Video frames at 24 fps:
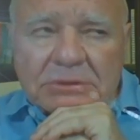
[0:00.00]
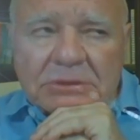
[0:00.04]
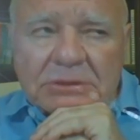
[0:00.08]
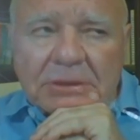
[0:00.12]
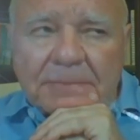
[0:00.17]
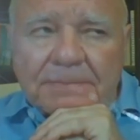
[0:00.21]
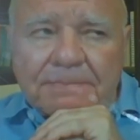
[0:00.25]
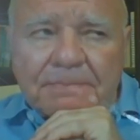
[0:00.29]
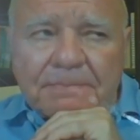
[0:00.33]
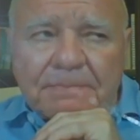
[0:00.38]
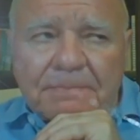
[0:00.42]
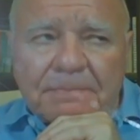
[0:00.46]

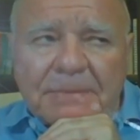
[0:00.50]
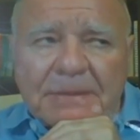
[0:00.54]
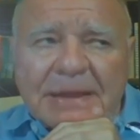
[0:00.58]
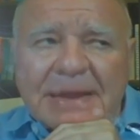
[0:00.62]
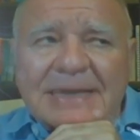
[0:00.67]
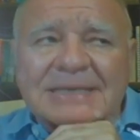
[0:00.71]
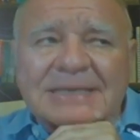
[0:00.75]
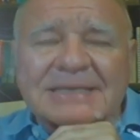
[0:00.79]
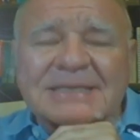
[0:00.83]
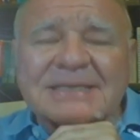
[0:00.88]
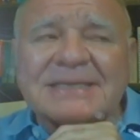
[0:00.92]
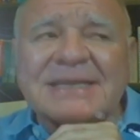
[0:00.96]
the
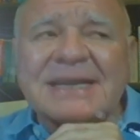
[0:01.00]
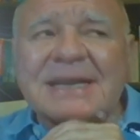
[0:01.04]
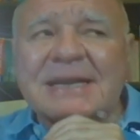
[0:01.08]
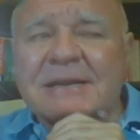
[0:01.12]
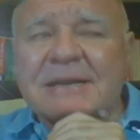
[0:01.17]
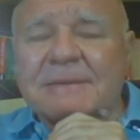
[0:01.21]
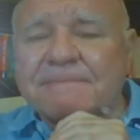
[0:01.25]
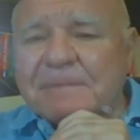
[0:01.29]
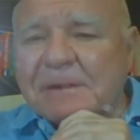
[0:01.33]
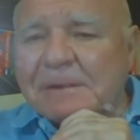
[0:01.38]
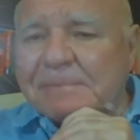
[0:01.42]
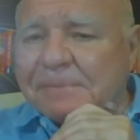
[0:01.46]

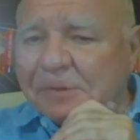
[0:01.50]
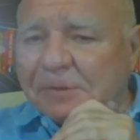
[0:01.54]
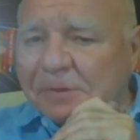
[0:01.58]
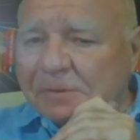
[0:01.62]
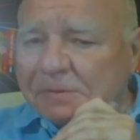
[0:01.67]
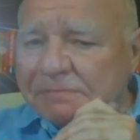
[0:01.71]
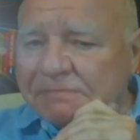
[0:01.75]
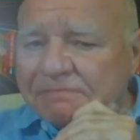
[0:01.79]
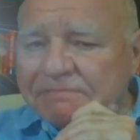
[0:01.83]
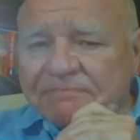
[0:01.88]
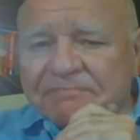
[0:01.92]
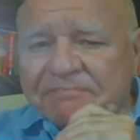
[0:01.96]
NASDAQ
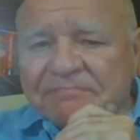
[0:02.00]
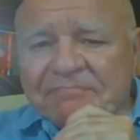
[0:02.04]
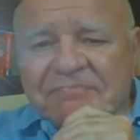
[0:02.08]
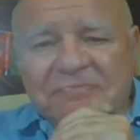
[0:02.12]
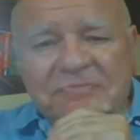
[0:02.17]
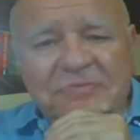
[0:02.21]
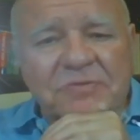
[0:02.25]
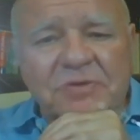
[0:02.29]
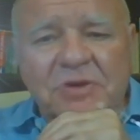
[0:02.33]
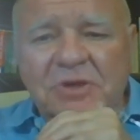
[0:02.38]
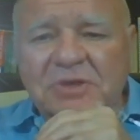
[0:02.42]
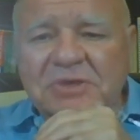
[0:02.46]
bubble
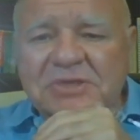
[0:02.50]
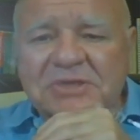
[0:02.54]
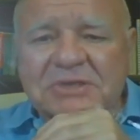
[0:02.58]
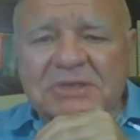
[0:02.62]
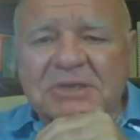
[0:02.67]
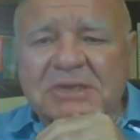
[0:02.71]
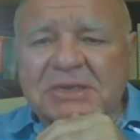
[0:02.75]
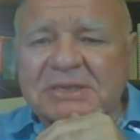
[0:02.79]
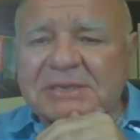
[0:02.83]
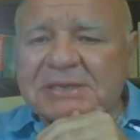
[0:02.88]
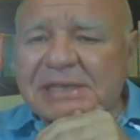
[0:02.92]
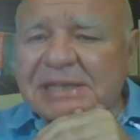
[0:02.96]
was
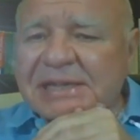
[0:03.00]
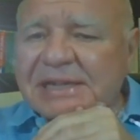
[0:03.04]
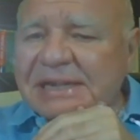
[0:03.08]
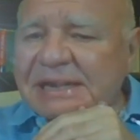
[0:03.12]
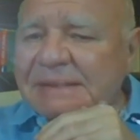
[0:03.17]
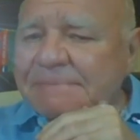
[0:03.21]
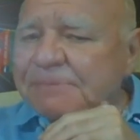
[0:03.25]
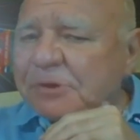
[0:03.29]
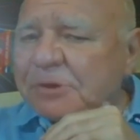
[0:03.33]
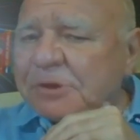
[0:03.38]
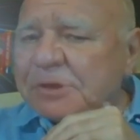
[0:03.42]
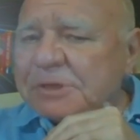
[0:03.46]
a
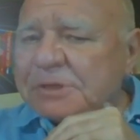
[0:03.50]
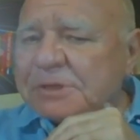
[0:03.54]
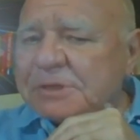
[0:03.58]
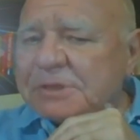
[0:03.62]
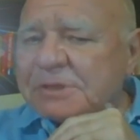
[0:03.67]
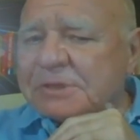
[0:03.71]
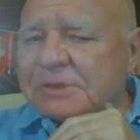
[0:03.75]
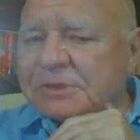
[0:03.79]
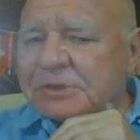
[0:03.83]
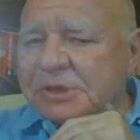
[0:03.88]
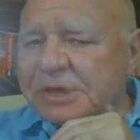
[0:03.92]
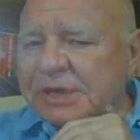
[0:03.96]

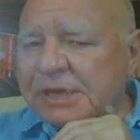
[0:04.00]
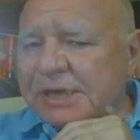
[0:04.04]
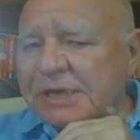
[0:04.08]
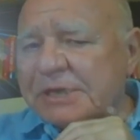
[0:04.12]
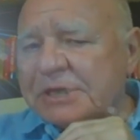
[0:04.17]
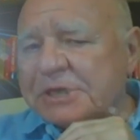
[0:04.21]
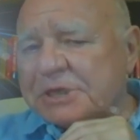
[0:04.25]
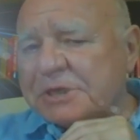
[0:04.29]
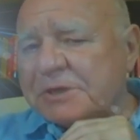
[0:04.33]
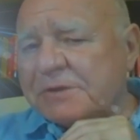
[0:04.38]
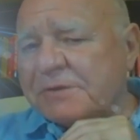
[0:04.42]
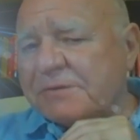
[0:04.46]
deliberate
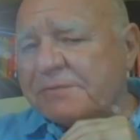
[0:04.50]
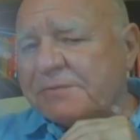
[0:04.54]
creation